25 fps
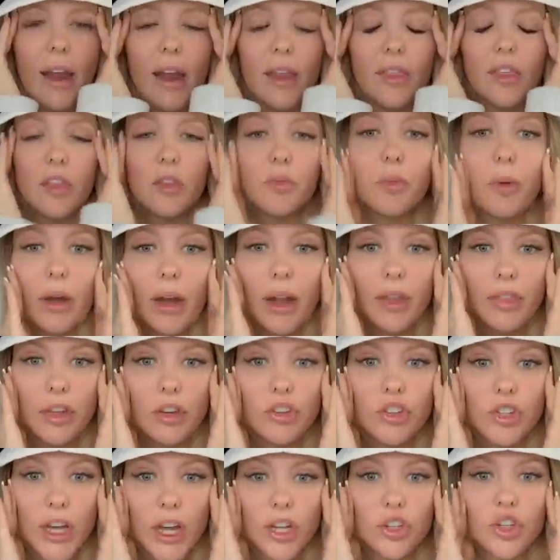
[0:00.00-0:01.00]
at this point, I think
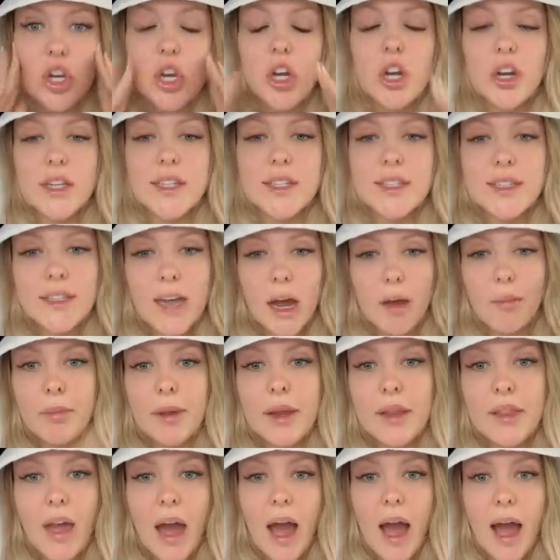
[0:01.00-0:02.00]
she's actually going to stab me
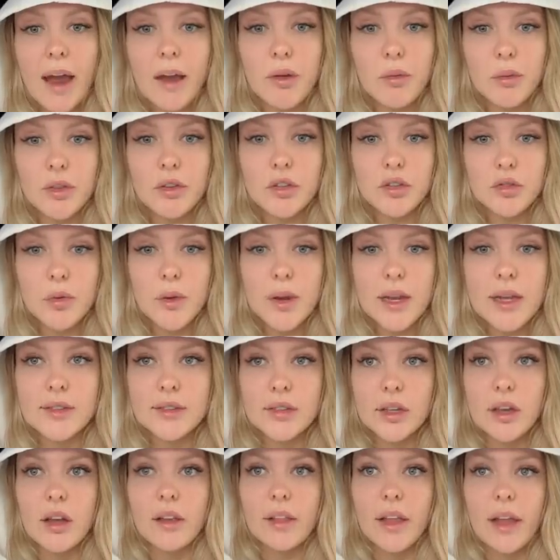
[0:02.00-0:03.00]
in the eye with a
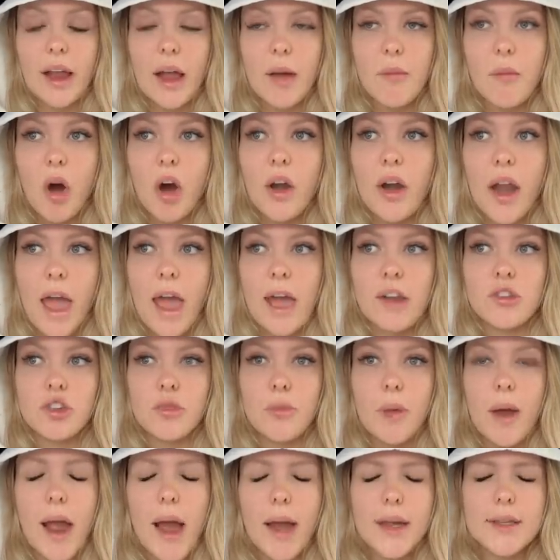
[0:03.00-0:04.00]
tweezer. Like, I'm on edge, and
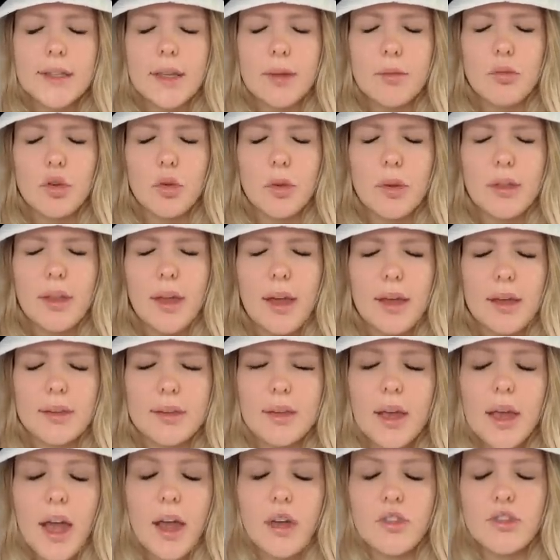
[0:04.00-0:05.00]
my eyes keep doing this.
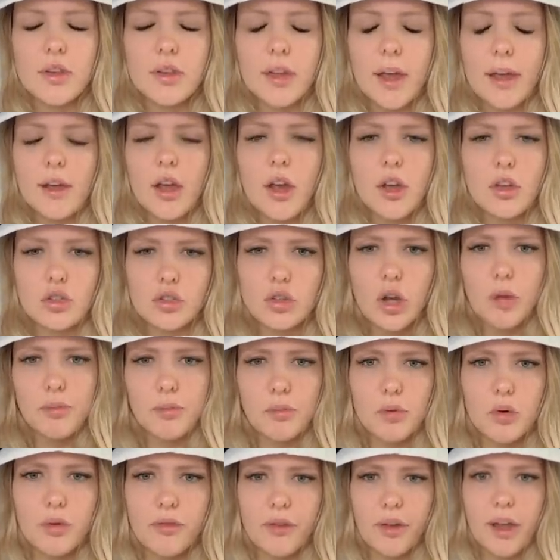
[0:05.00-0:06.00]
And she's like, stop
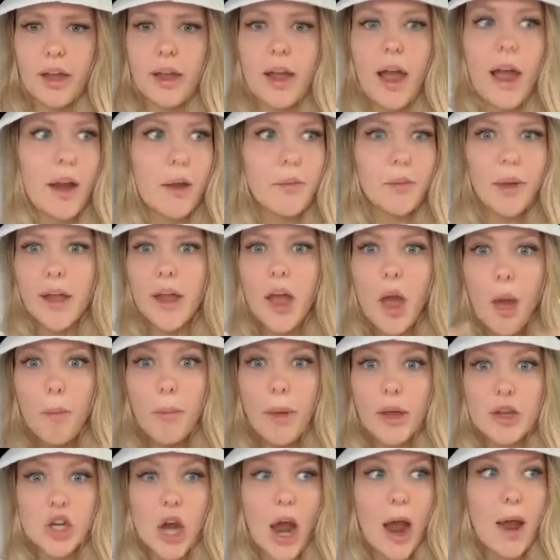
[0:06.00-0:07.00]
moving. And I'm like,
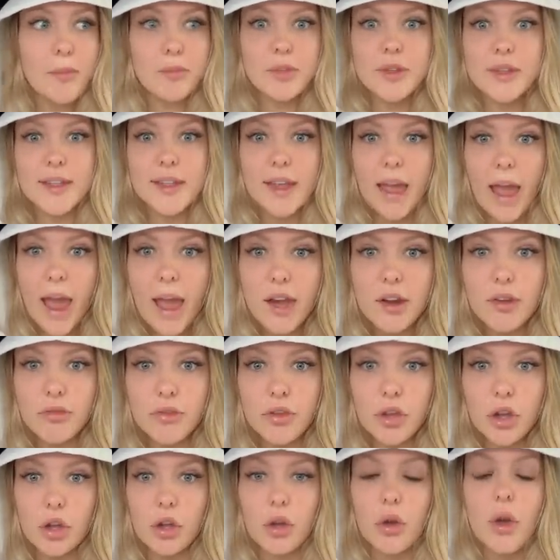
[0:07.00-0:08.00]
bitch, I'm scared of
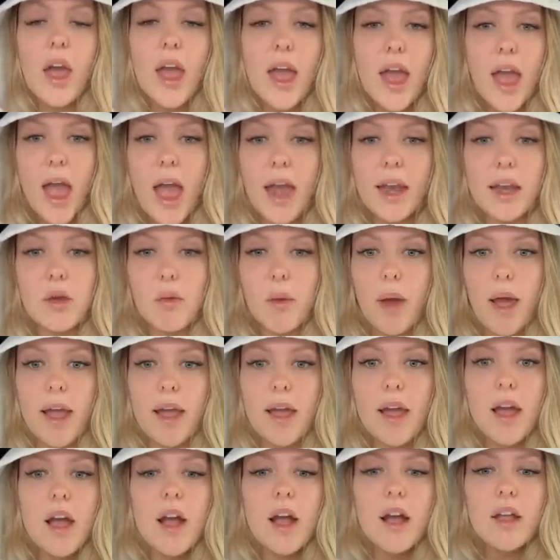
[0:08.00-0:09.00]
you.
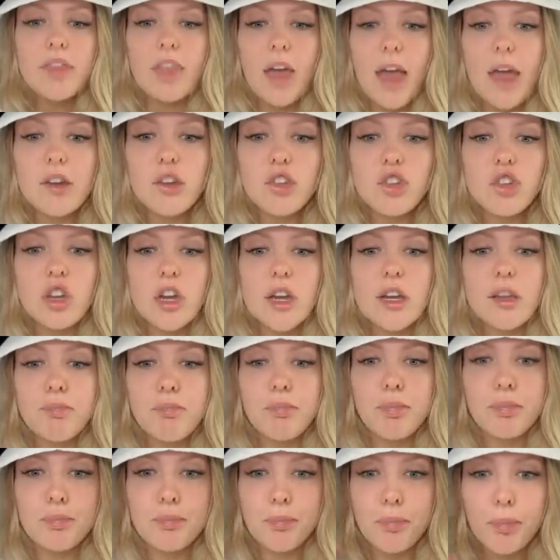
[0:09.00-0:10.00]
Anyway, then she
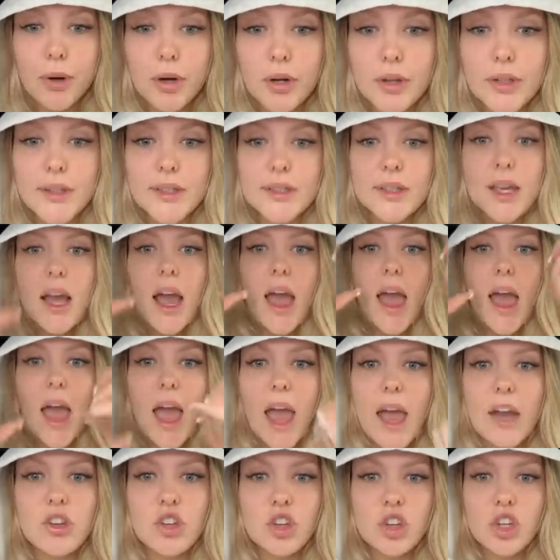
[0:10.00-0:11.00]
puts
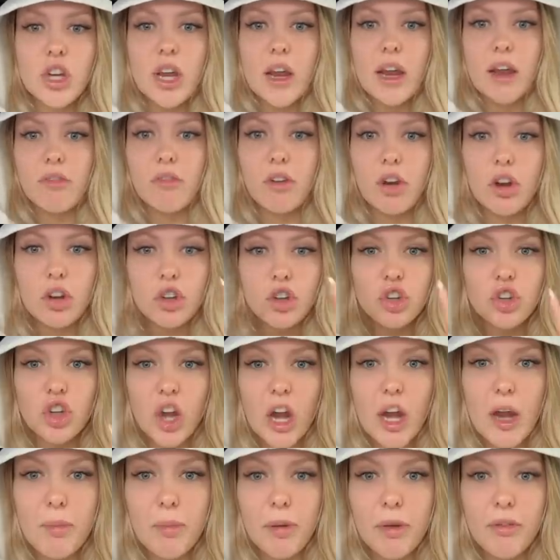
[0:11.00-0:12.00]
Ed Sheeran,
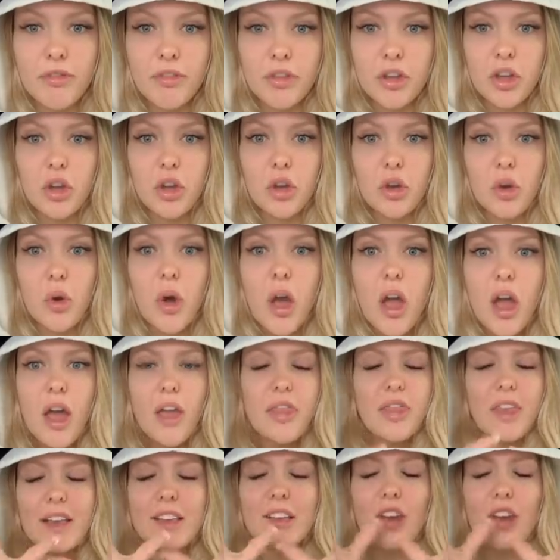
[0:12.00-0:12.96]
Shape of You, this